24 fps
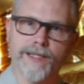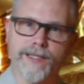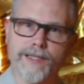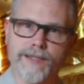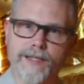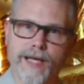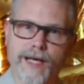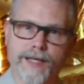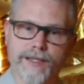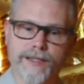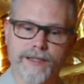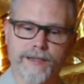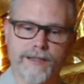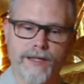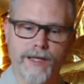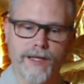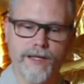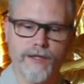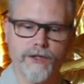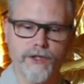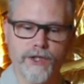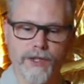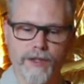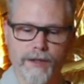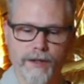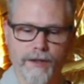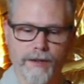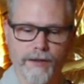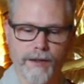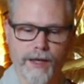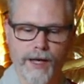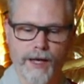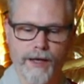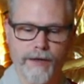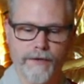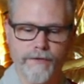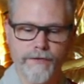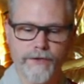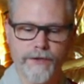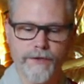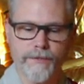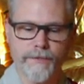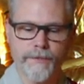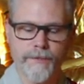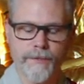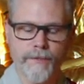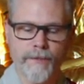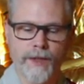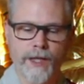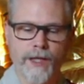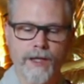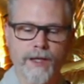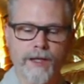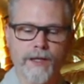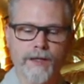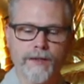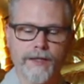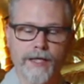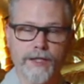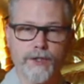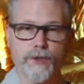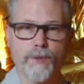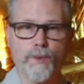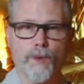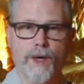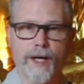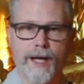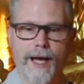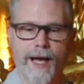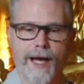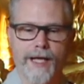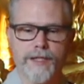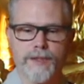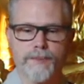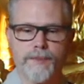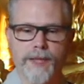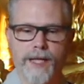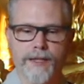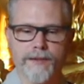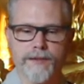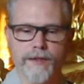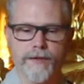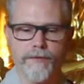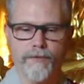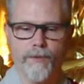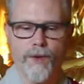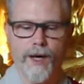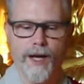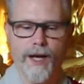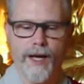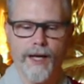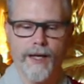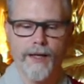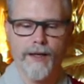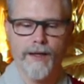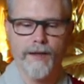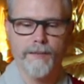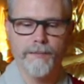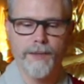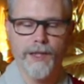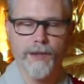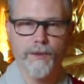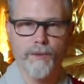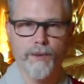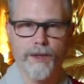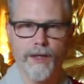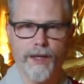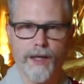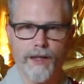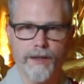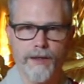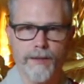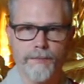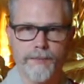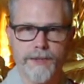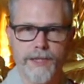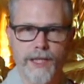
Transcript: this next stage in our lives. That's one aspect of why a monk would end up